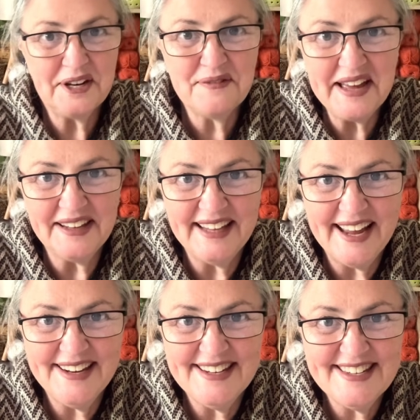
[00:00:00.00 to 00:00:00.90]
of our
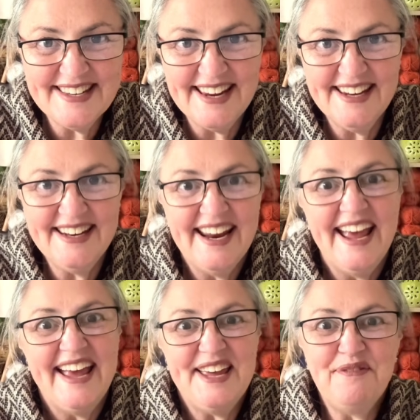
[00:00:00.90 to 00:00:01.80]
ladies said,
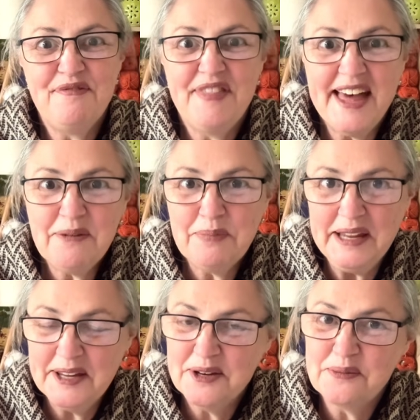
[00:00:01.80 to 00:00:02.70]
if that
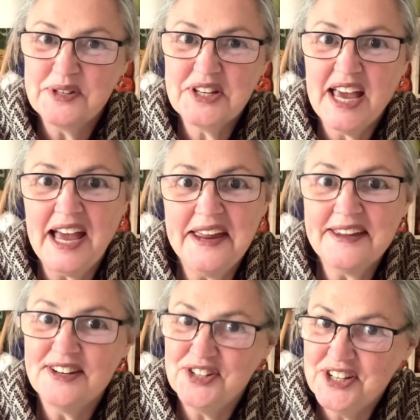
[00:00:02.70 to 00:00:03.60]
blanket was cake,
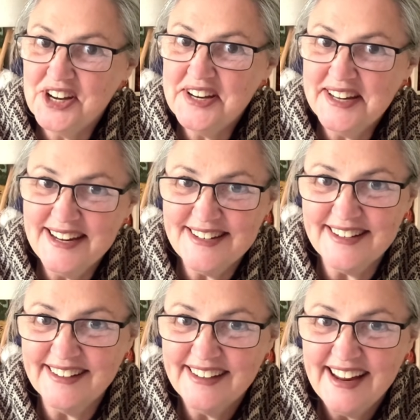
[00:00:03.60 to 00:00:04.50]
she'd eat
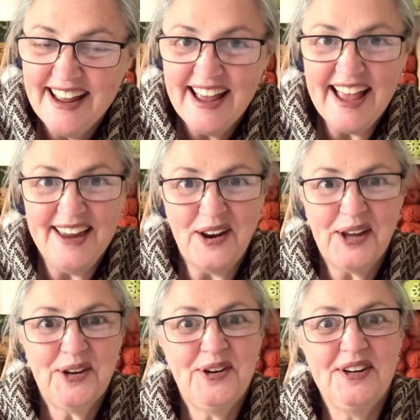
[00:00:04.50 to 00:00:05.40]
it. And I
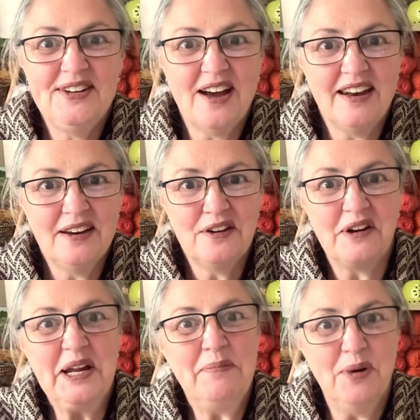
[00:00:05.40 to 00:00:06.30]
could not
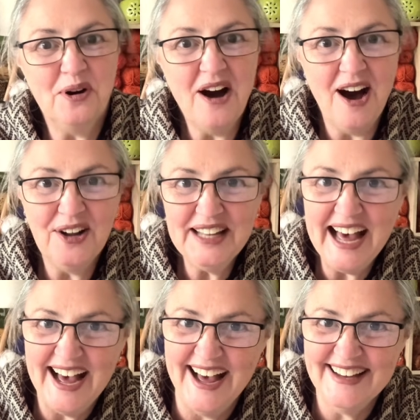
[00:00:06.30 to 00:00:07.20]
agree more
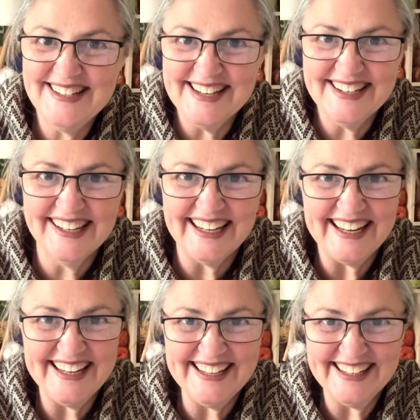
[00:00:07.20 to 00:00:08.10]

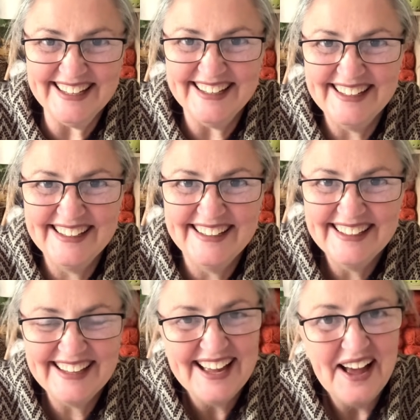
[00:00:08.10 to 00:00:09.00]
wholeheartedly.
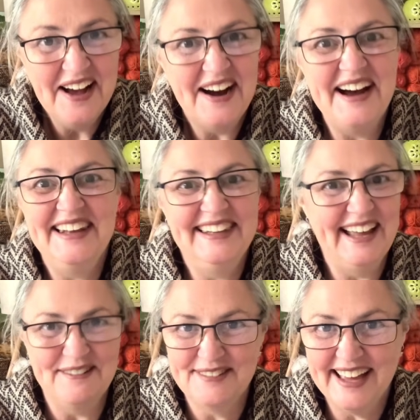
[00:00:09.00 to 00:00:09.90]
I
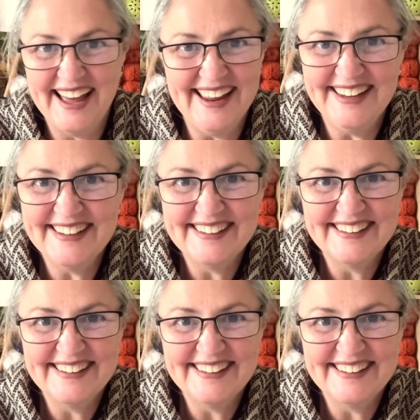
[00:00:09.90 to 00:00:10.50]
love cake.